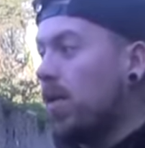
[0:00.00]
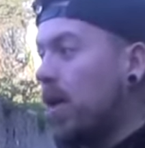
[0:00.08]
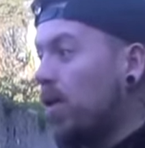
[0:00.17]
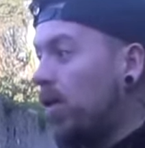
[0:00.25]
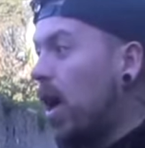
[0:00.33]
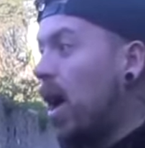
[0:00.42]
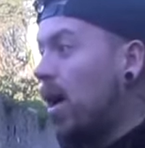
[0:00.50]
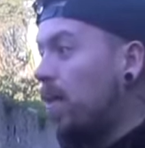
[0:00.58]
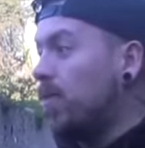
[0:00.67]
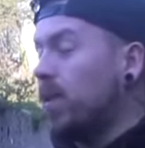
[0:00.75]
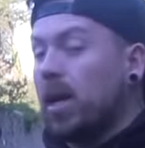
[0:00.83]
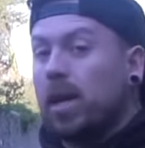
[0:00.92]
now that
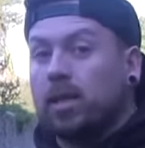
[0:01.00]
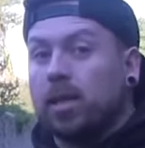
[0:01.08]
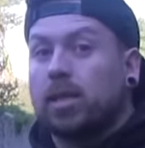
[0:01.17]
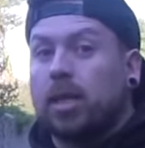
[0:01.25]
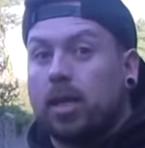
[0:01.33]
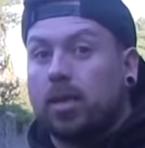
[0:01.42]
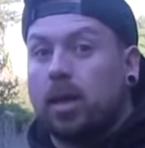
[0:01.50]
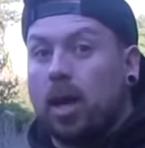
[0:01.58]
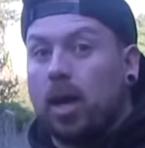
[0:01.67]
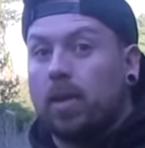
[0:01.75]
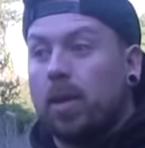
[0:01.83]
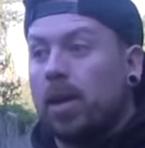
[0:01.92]
is a sad
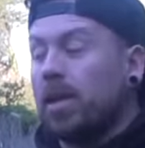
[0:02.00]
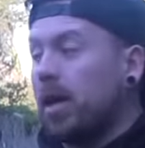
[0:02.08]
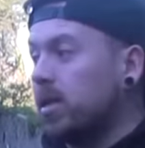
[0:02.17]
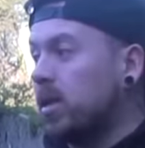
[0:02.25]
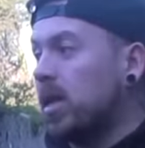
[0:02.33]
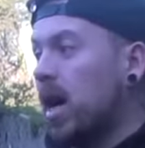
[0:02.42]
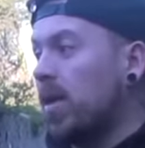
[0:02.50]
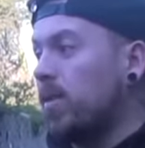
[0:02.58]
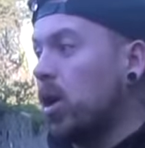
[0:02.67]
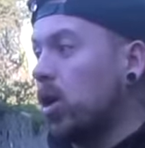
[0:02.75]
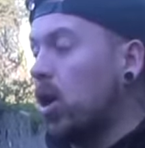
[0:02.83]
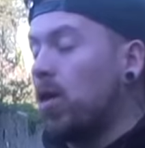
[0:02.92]
time, and that's a time
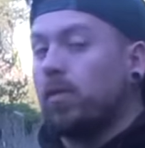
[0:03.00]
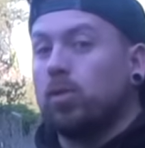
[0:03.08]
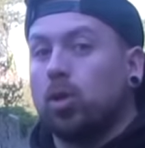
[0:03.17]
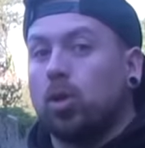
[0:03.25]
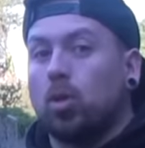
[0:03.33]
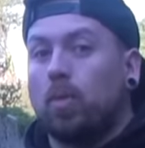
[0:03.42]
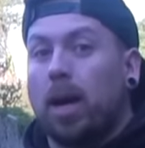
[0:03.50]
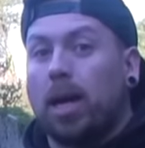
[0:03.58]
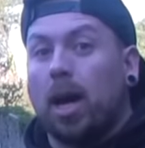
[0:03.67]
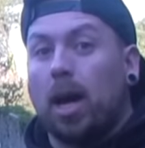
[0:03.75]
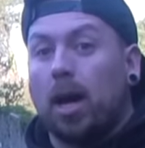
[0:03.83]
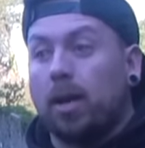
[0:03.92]
that a lot of them should look
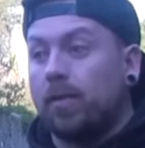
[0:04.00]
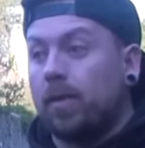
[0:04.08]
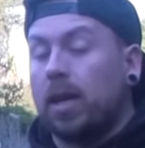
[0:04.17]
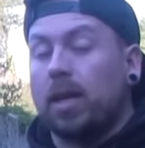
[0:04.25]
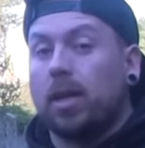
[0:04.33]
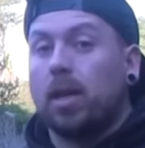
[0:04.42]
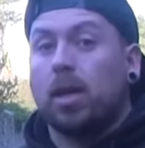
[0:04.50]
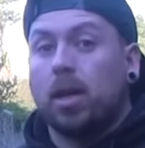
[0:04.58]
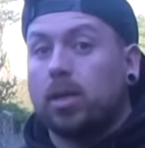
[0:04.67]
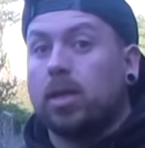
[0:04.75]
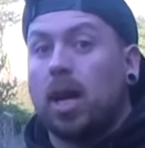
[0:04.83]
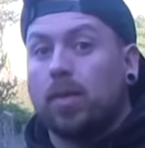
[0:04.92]
back at and think
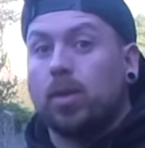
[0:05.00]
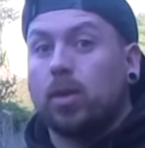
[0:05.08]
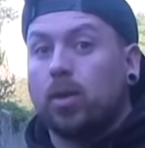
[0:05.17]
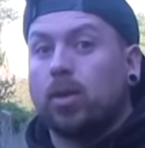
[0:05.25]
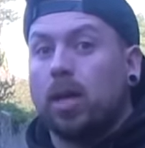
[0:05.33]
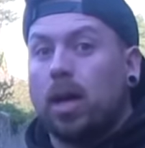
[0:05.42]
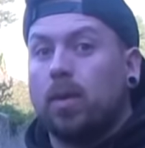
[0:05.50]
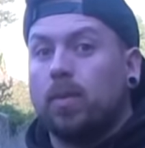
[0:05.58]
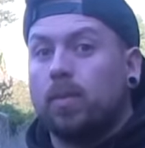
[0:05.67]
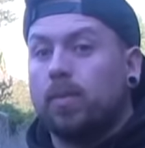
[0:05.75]
times are good now.